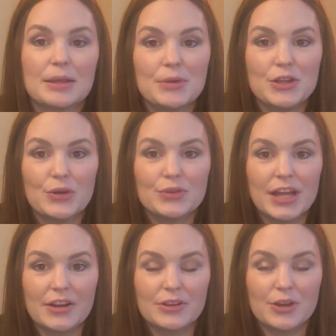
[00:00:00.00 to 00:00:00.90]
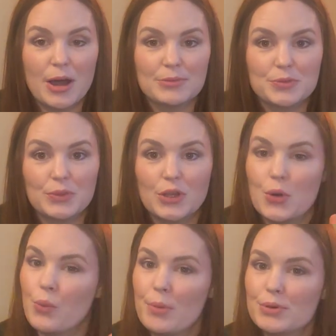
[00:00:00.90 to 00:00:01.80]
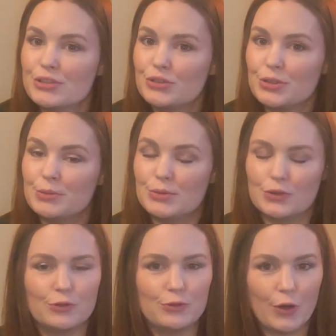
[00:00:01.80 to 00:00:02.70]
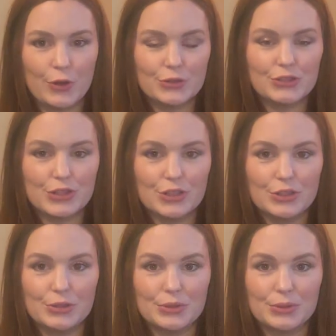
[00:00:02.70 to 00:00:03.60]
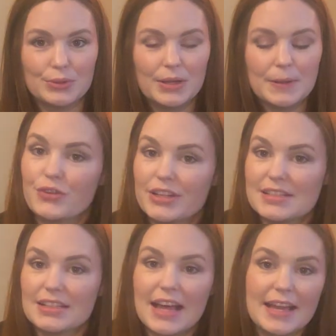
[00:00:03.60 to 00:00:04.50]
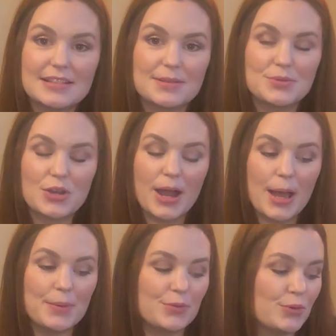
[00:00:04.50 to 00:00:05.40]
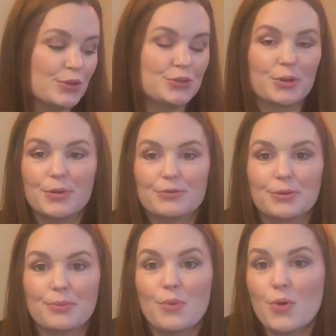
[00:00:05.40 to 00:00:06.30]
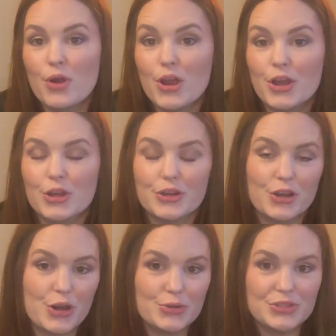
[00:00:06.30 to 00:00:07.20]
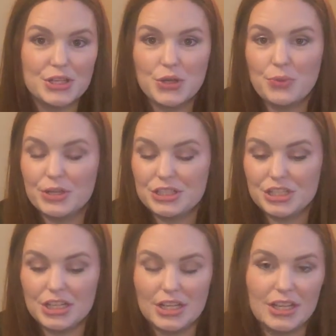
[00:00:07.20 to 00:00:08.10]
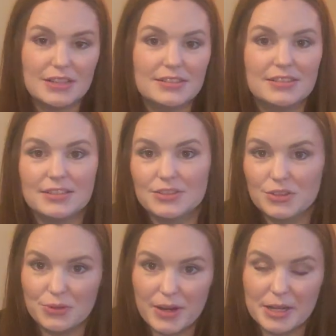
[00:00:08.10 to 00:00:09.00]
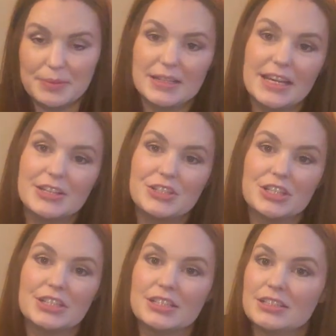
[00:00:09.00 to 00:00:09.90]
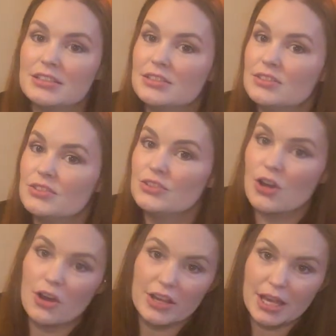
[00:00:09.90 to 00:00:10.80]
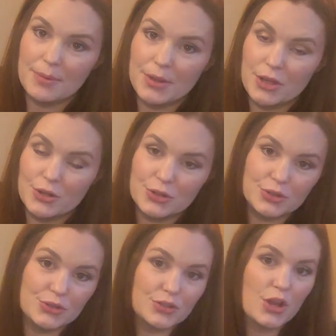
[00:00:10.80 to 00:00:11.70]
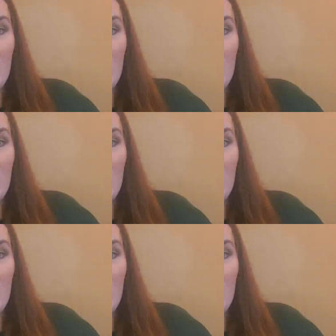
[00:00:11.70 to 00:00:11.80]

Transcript: Let me know down in the comments below what book screams fall to you. Don't forget to like, subscribe if you want to join me for more cozy, witchy, seasonal recommendations, dog cameos,